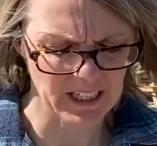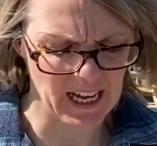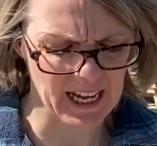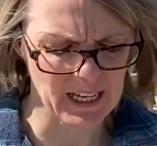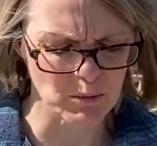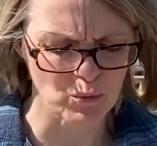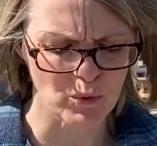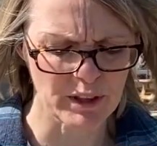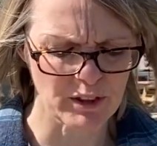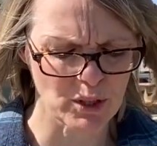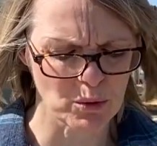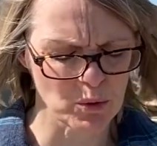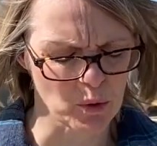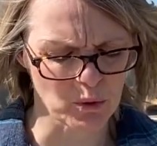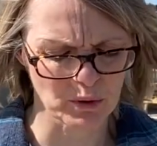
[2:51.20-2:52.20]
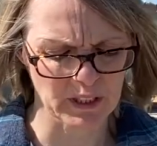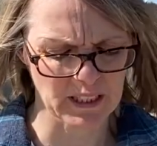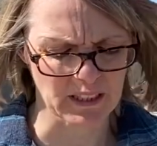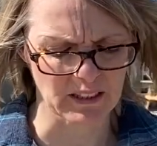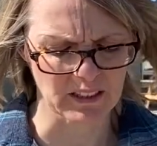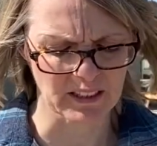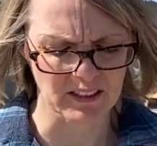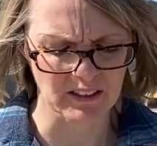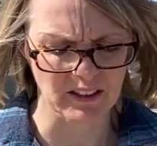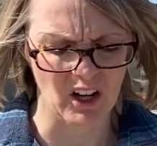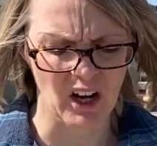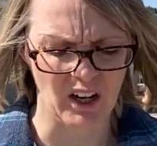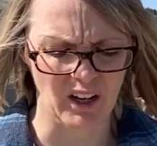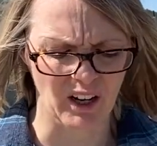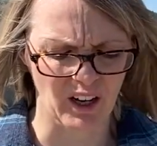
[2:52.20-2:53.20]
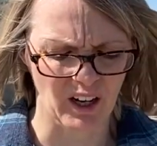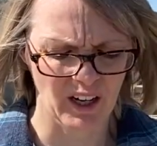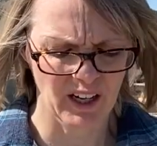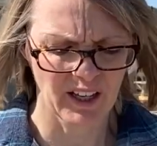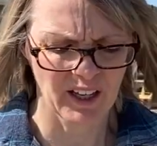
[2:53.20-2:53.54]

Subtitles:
I am with you only a little longer.